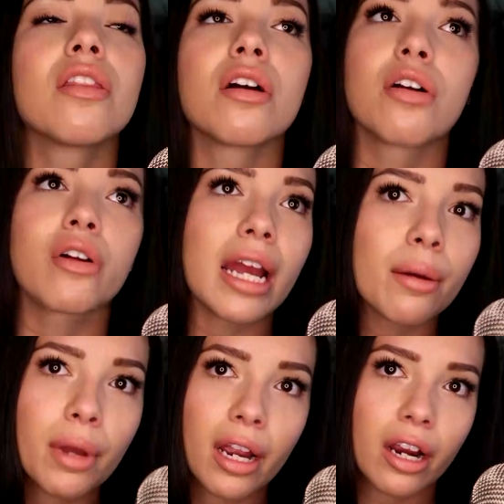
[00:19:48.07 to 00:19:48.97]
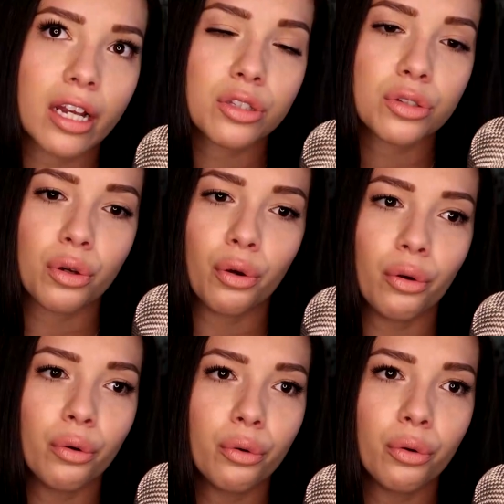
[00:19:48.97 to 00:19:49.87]
the grandparents
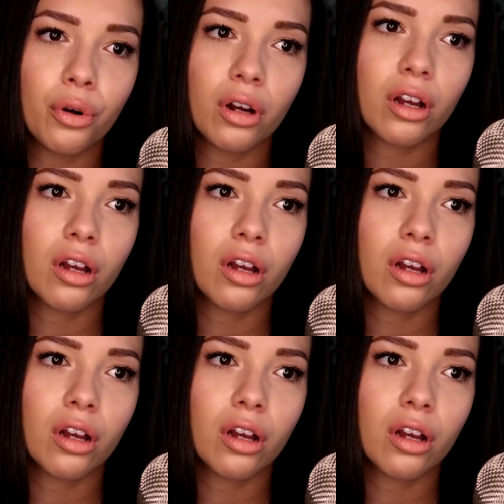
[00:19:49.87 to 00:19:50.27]
who,